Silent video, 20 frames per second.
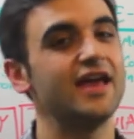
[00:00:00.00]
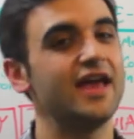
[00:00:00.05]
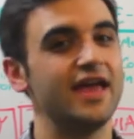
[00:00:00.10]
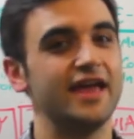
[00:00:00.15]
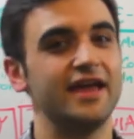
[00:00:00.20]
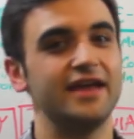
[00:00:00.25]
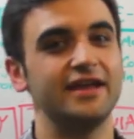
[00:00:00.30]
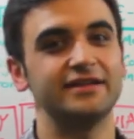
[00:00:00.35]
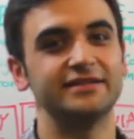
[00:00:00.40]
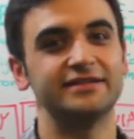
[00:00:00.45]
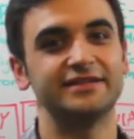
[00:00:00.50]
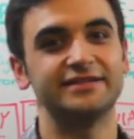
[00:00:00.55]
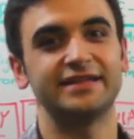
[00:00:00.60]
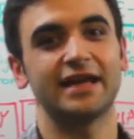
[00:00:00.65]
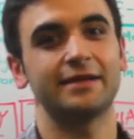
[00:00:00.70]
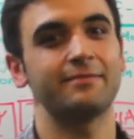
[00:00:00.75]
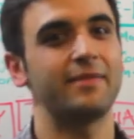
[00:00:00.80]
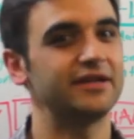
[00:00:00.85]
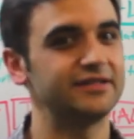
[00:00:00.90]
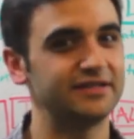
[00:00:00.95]
in
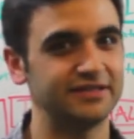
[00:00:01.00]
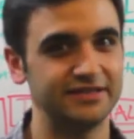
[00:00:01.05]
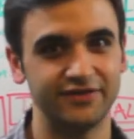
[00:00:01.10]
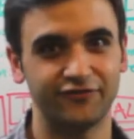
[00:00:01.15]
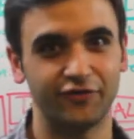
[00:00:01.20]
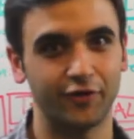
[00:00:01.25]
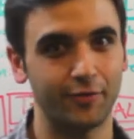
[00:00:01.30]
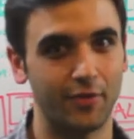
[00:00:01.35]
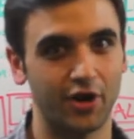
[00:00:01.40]
segmenting different